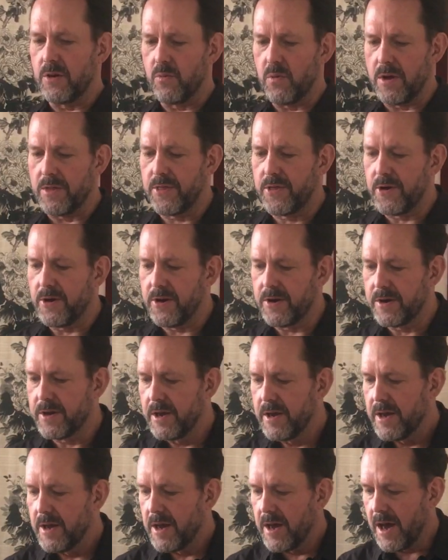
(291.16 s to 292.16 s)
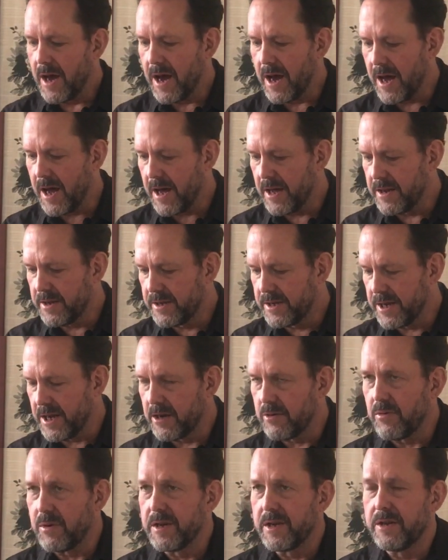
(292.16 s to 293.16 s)
1/3
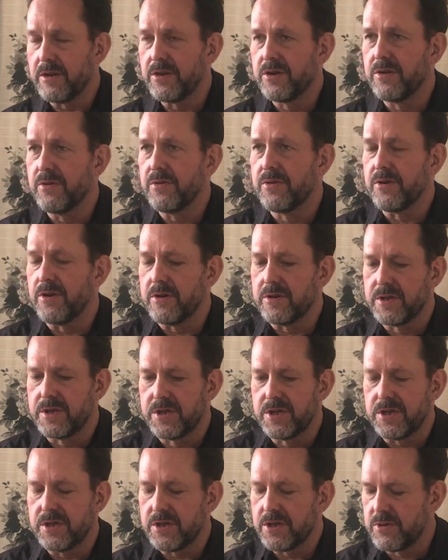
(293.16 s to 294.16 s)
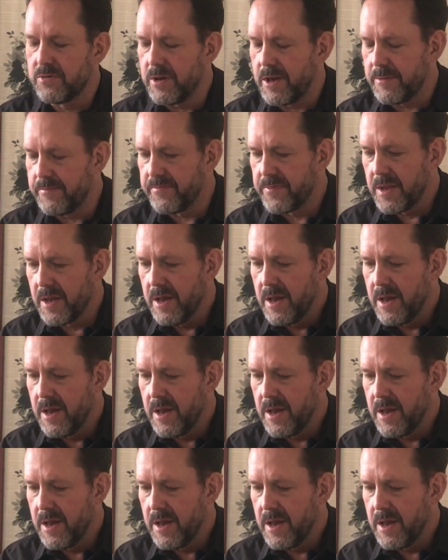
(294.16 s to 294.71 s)
Tie Guan Yin, 2/3 Jinxuan.